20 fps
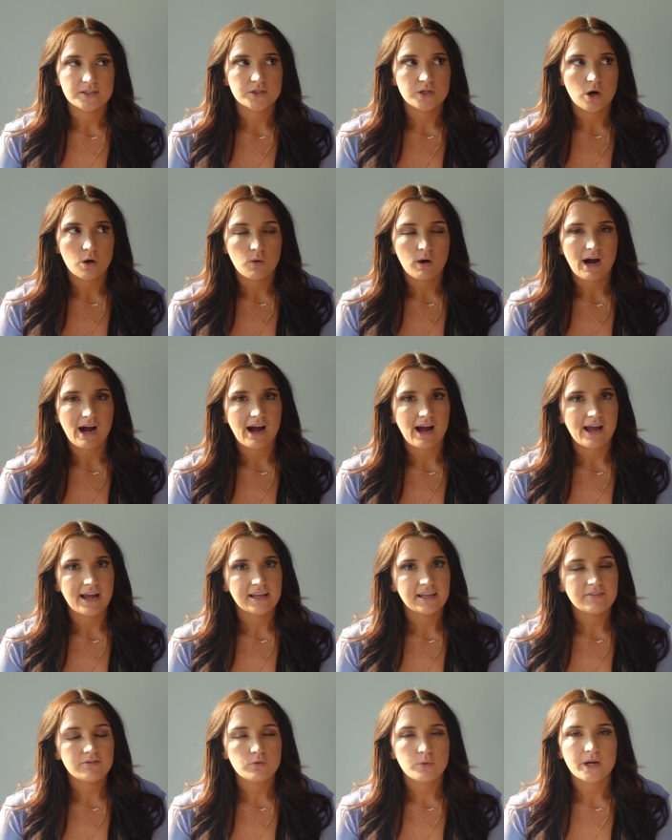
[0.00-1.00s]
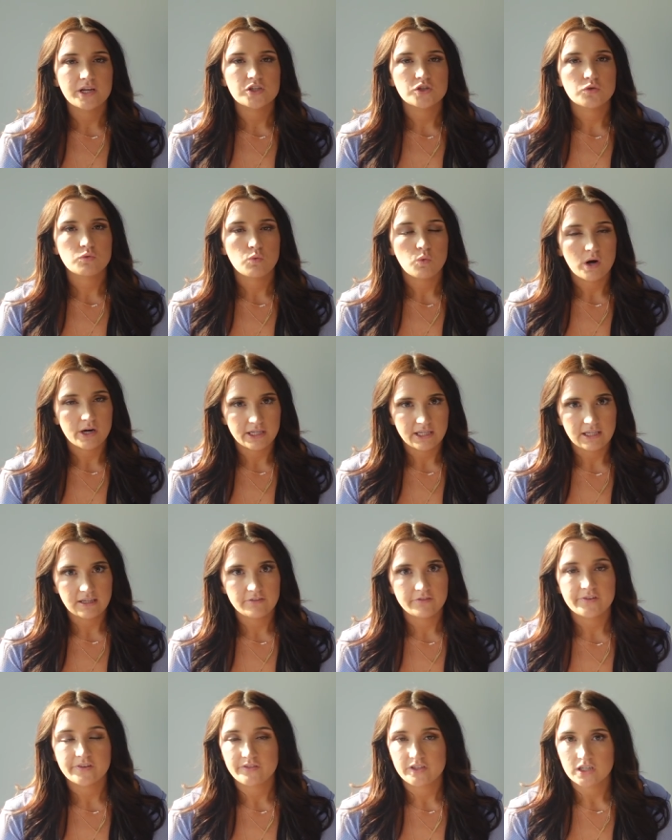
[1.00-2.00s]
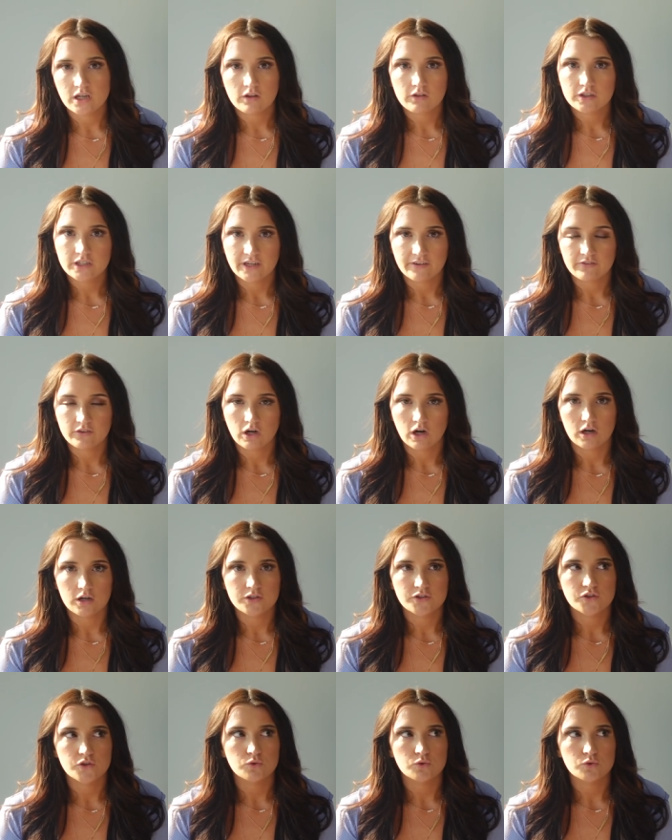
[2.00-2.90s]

So I give away 20 $50 gift cards,